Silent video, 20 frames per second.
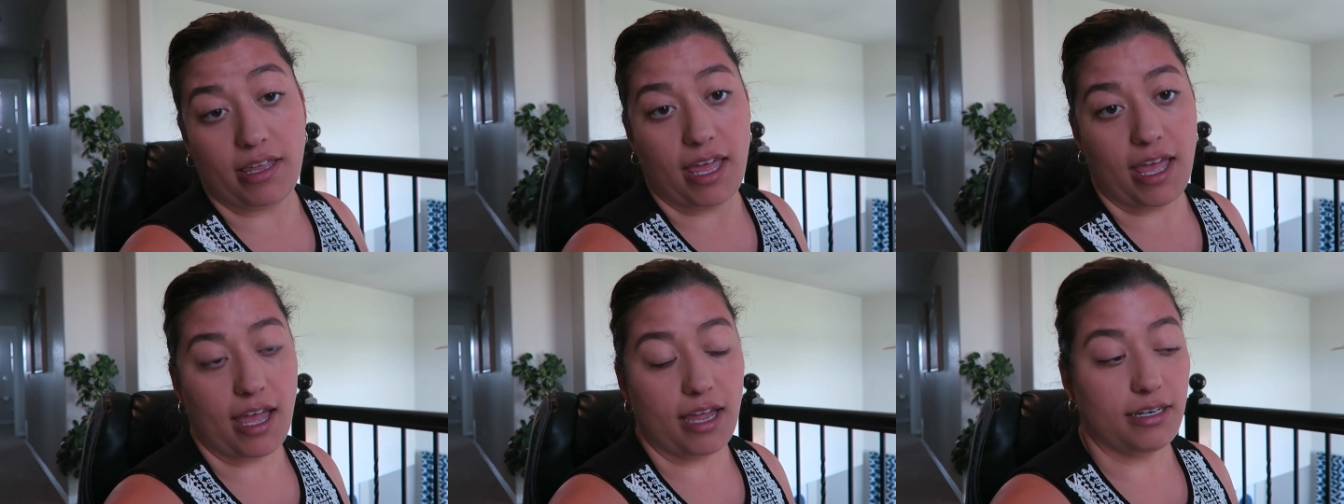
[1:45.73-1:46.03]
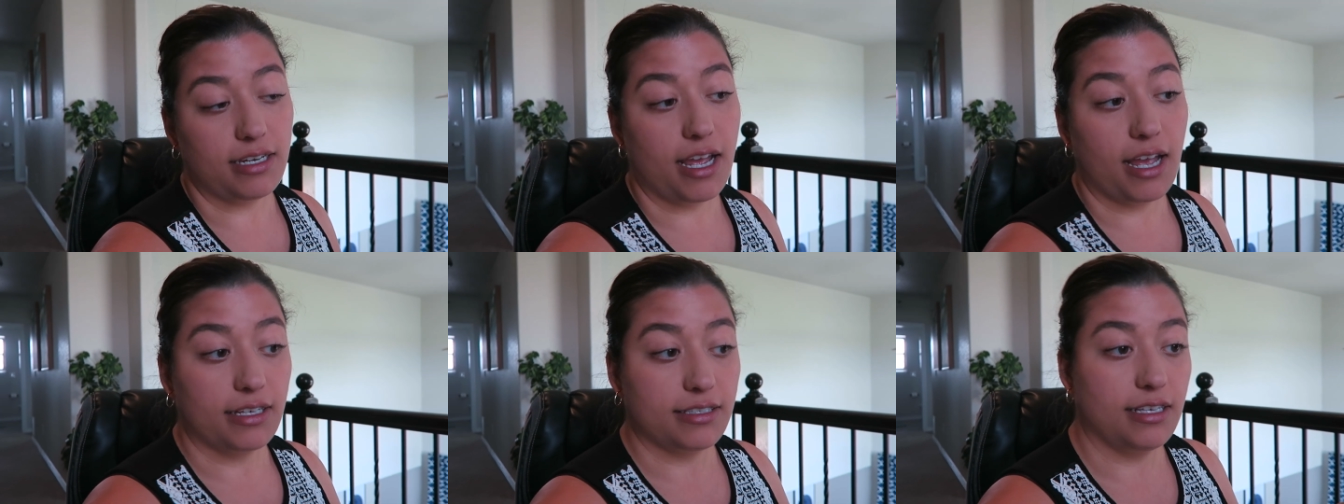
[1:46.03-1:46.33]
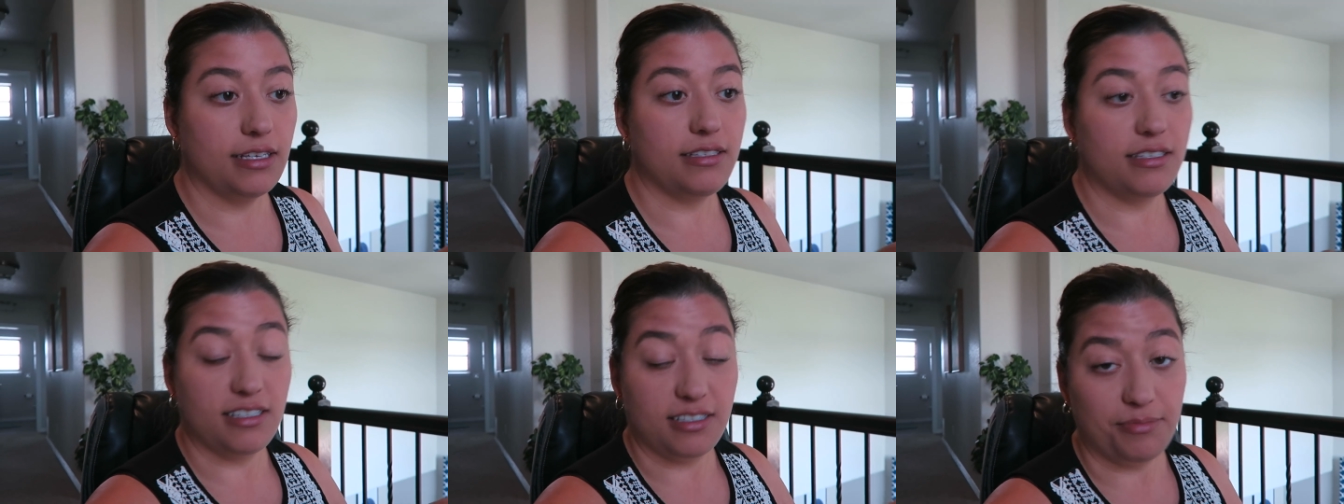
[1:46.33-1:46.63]
can't
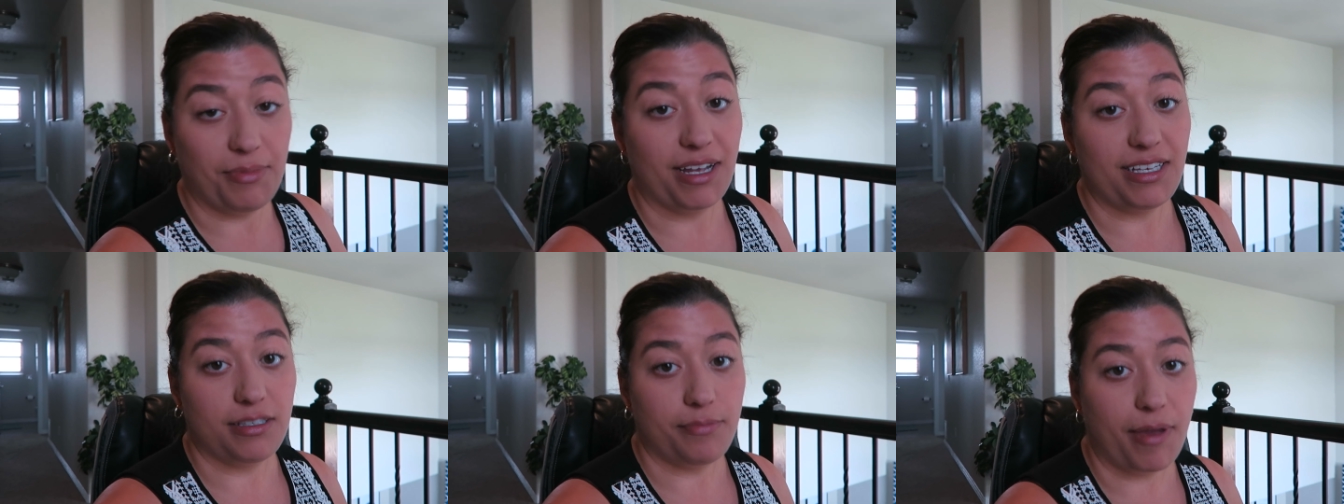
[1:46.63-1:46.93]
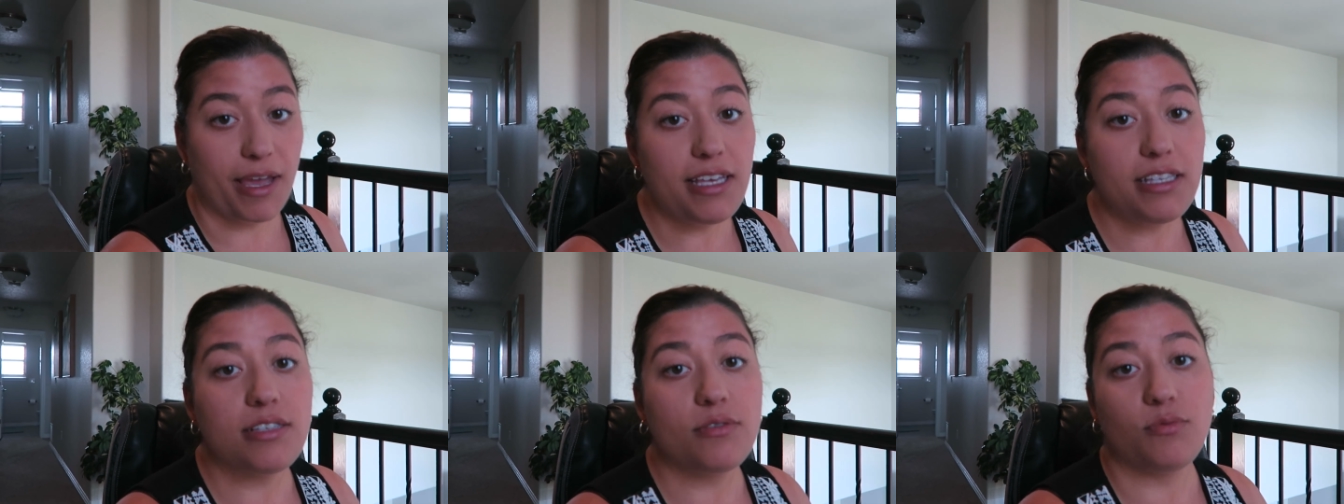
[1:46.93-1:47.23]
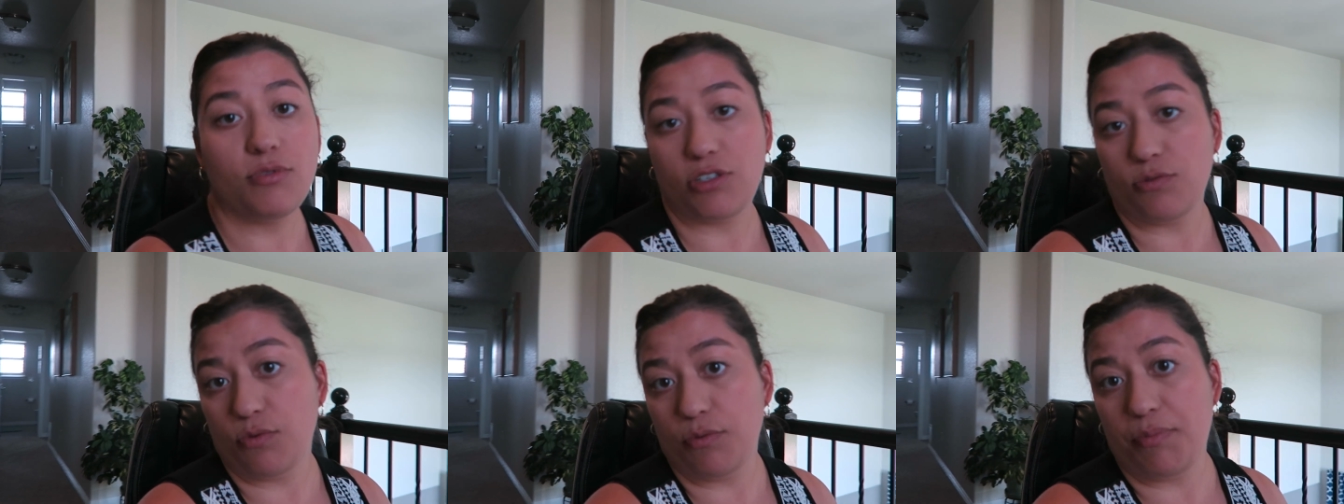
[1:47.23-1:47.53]
access is my
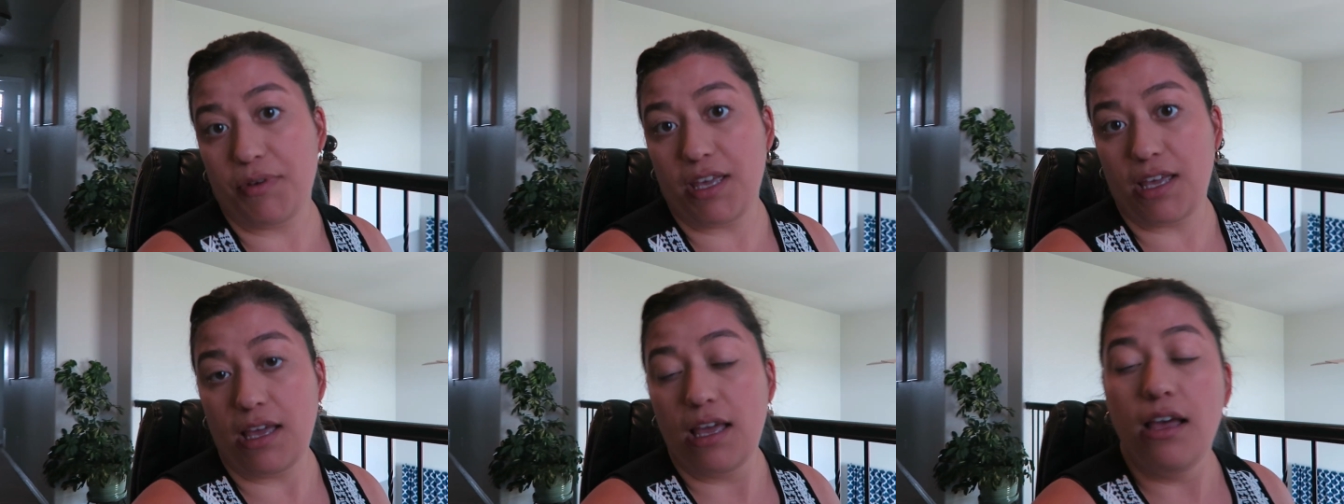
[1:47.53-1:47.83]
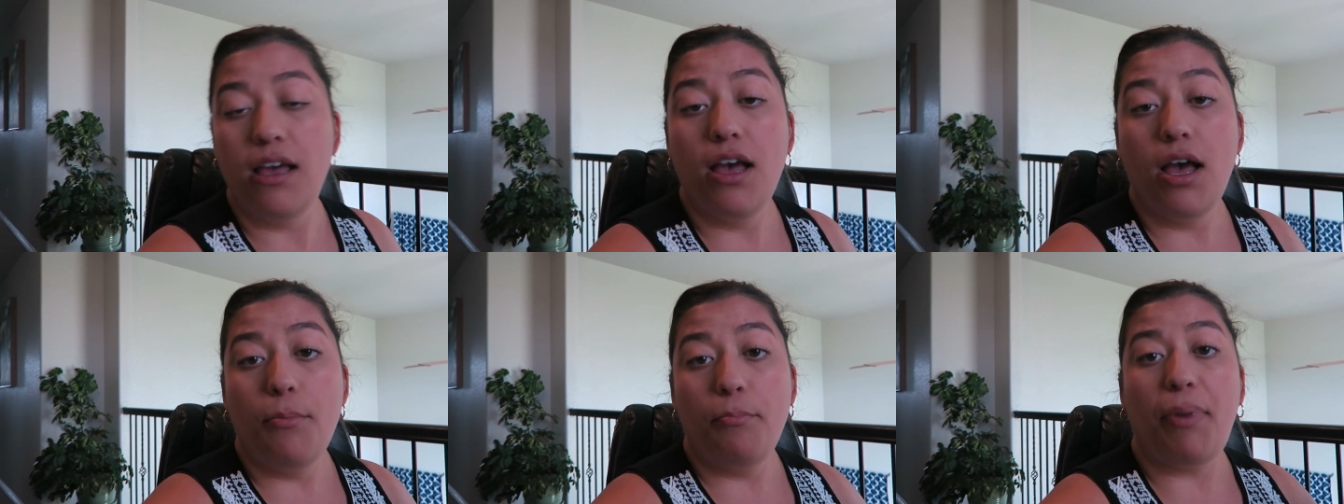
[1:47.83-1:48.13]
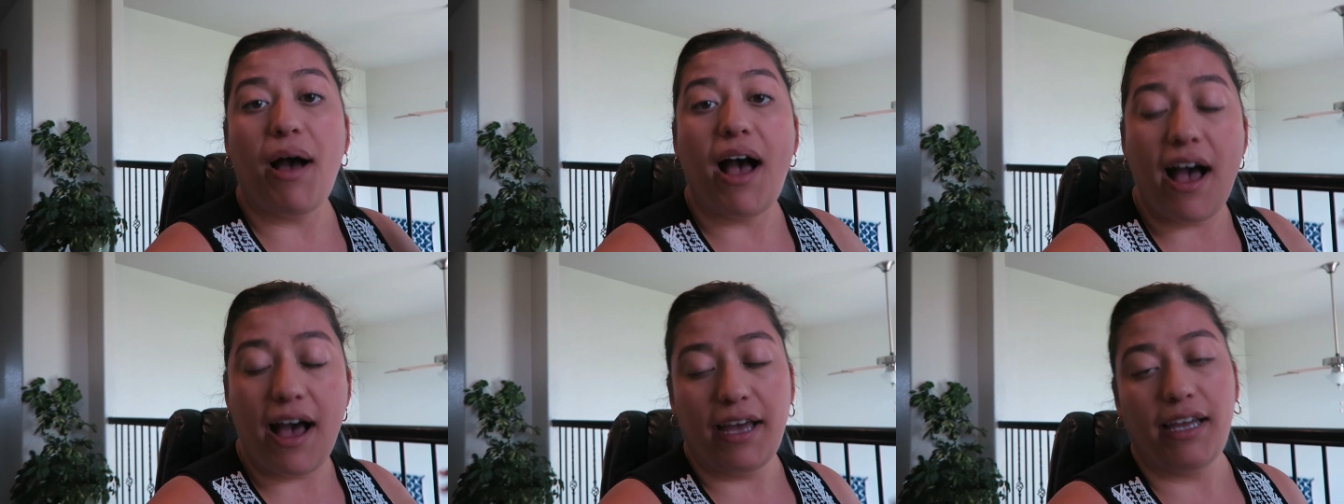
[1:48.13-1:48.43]
space, which would be
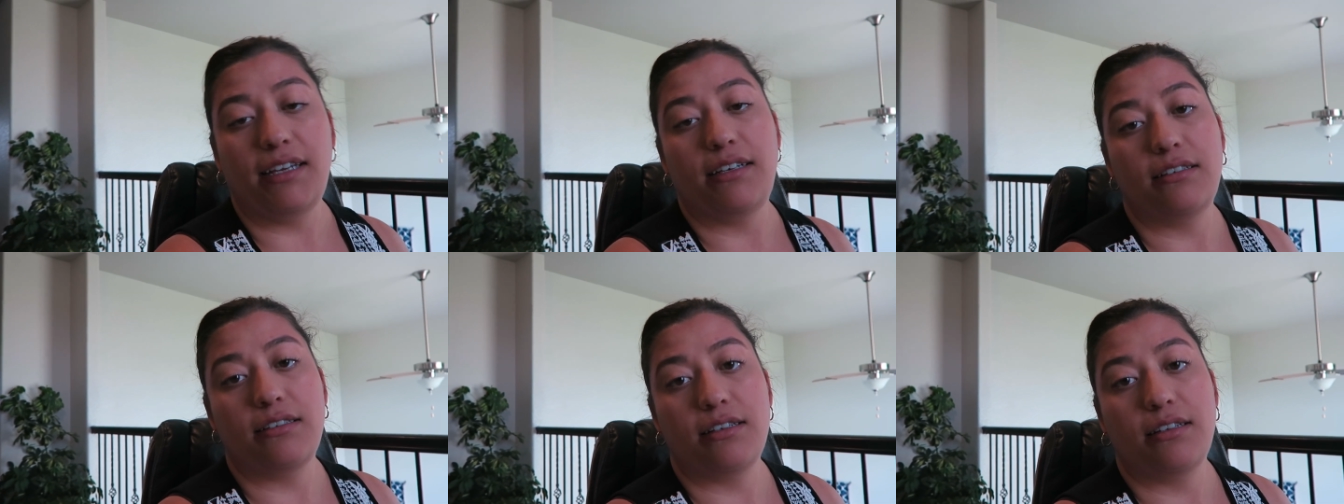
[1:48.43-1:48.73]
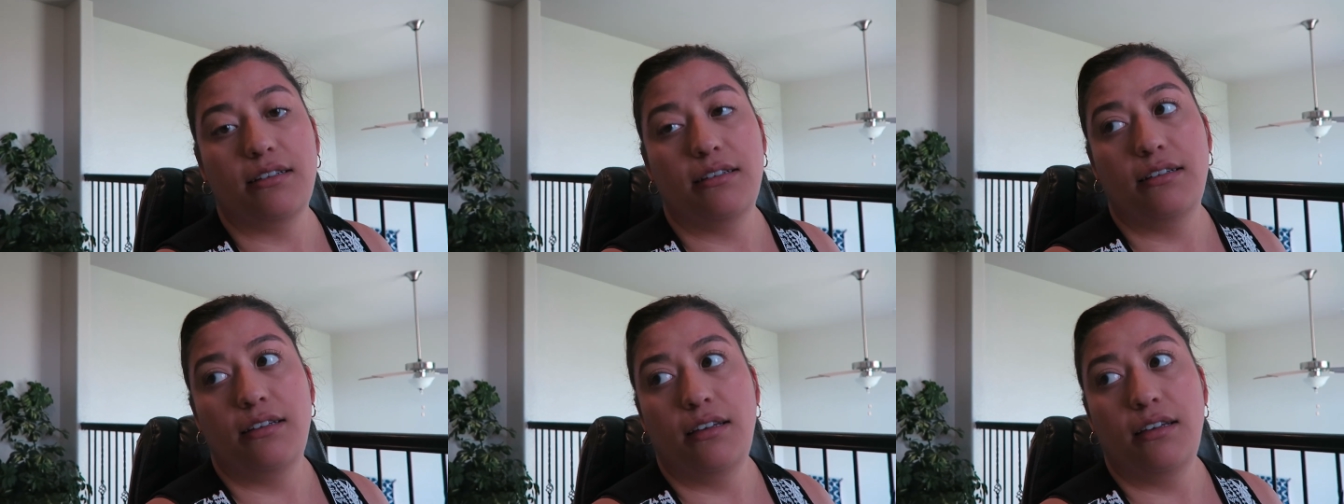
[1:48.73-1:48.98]
behind